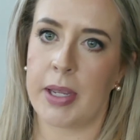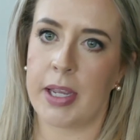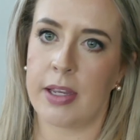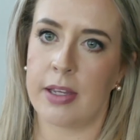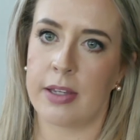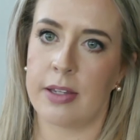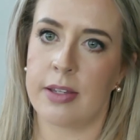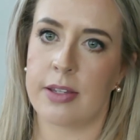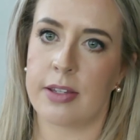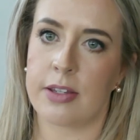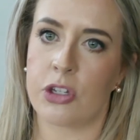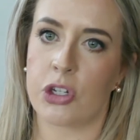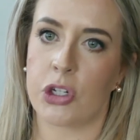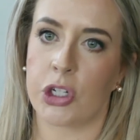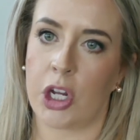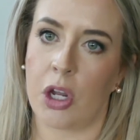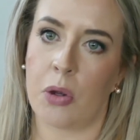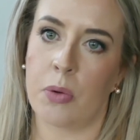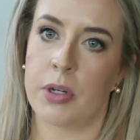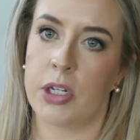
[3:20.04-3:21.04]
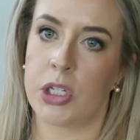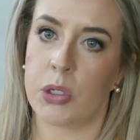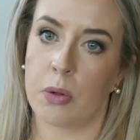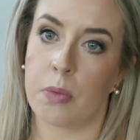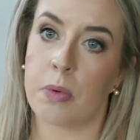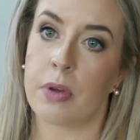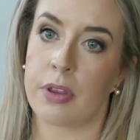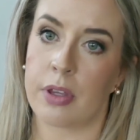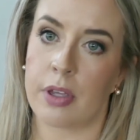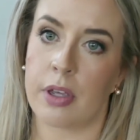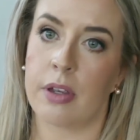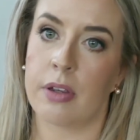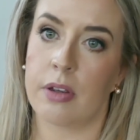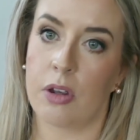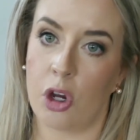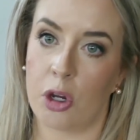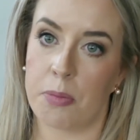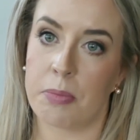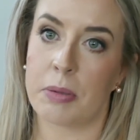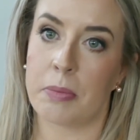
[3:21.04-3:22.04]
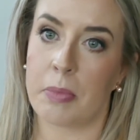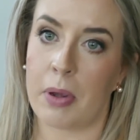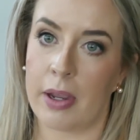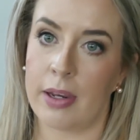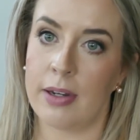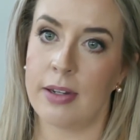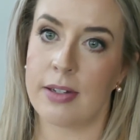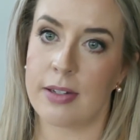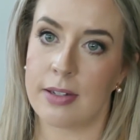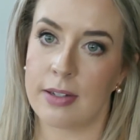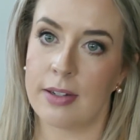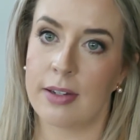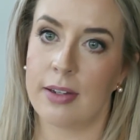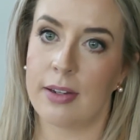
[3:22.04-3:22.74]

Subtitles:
is to go into it with an open mind.